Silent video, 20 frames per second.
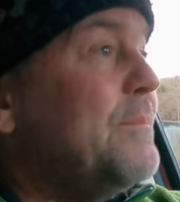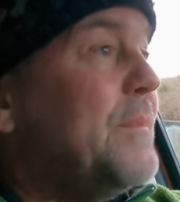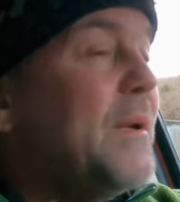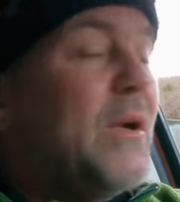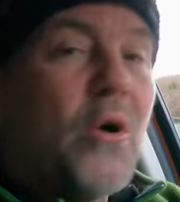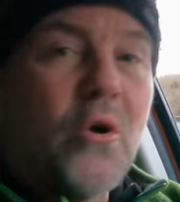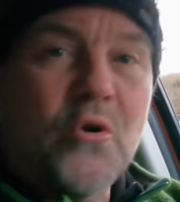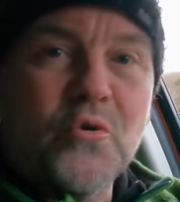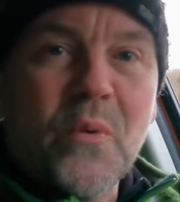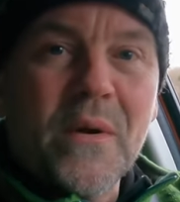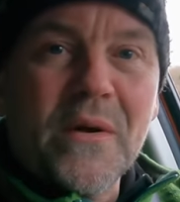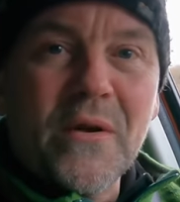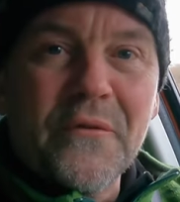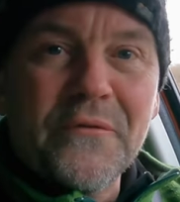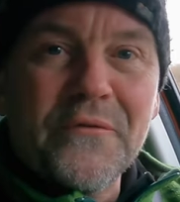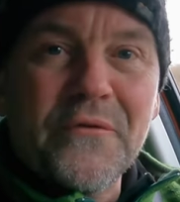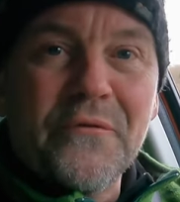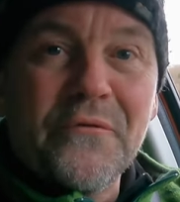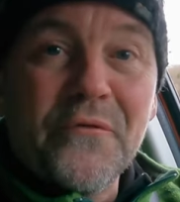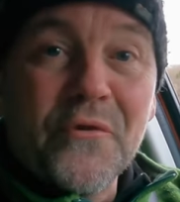because one
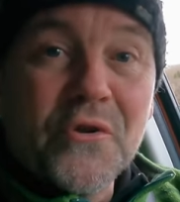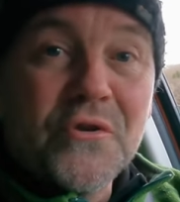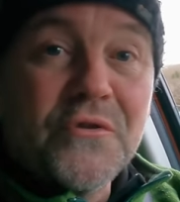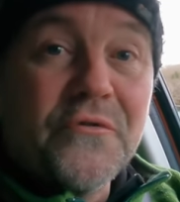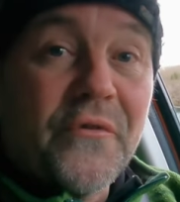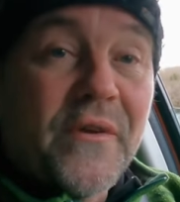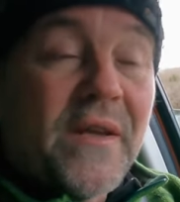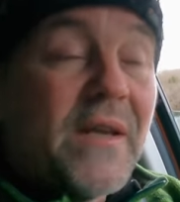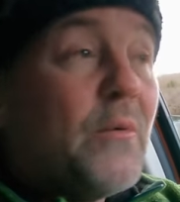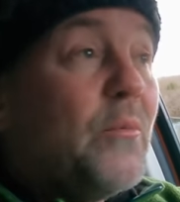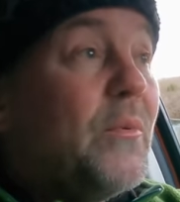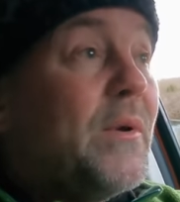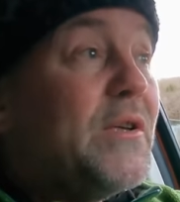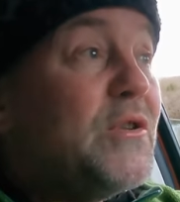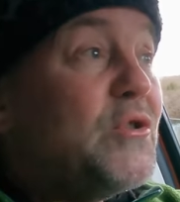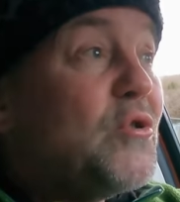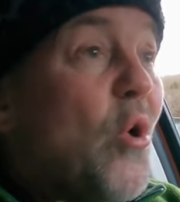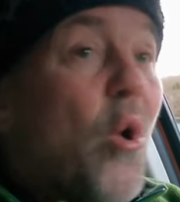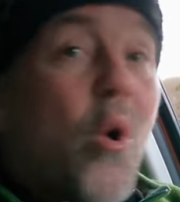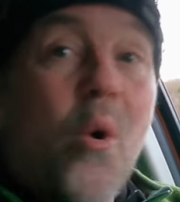of the first things we
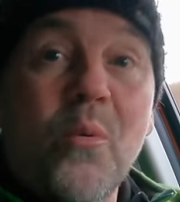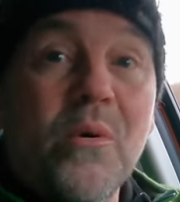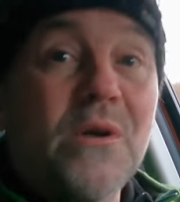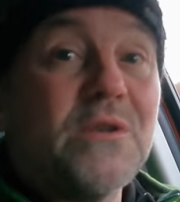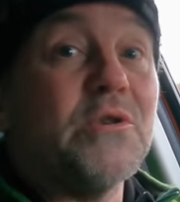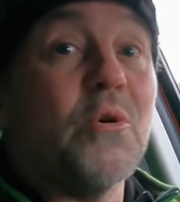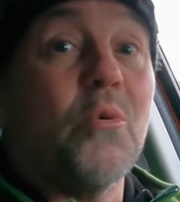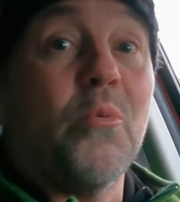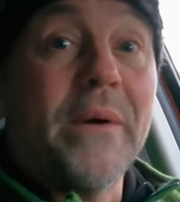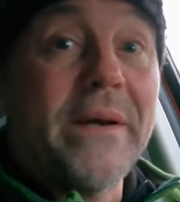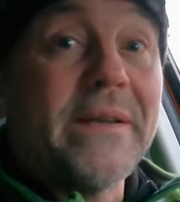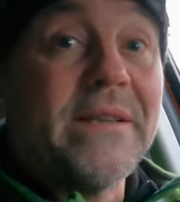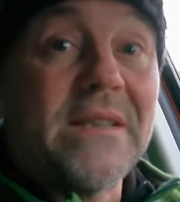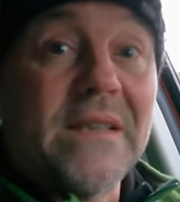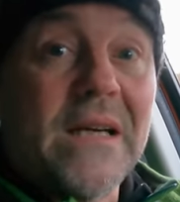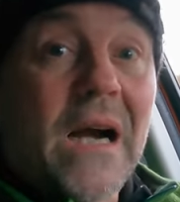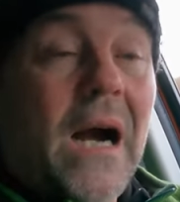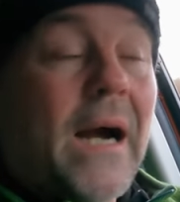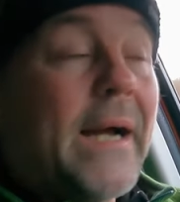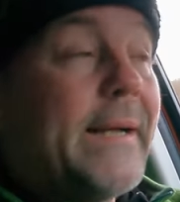saw was a red
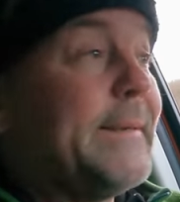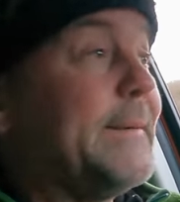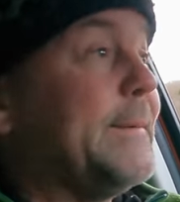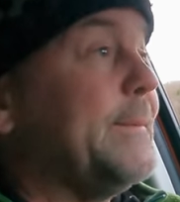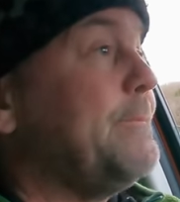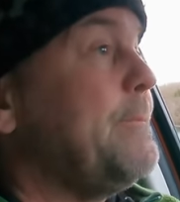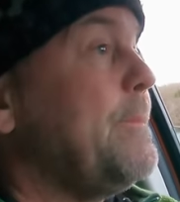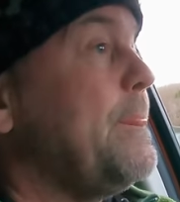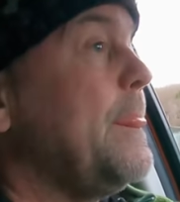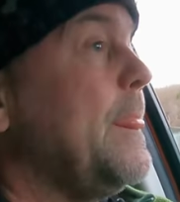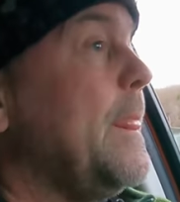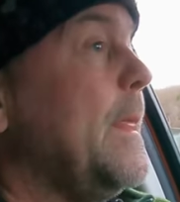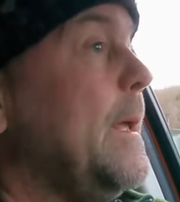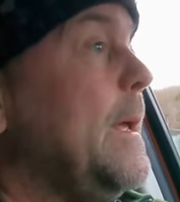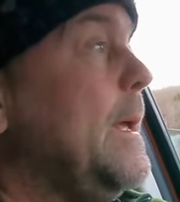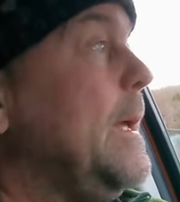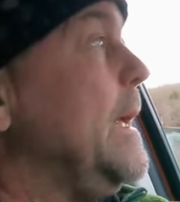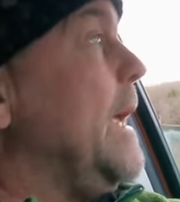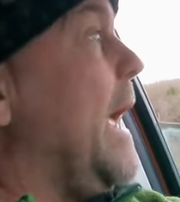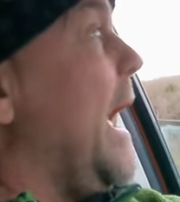kite.
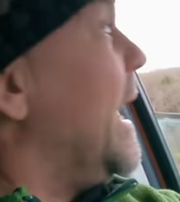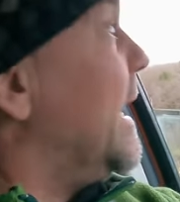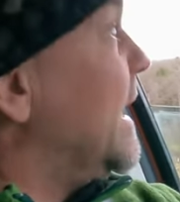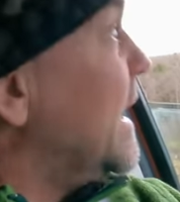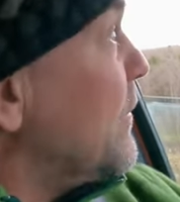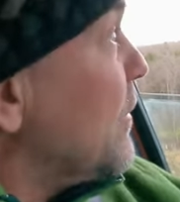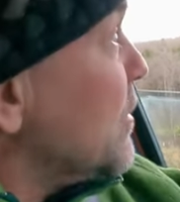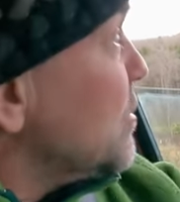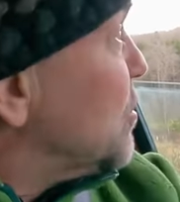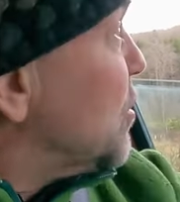And he was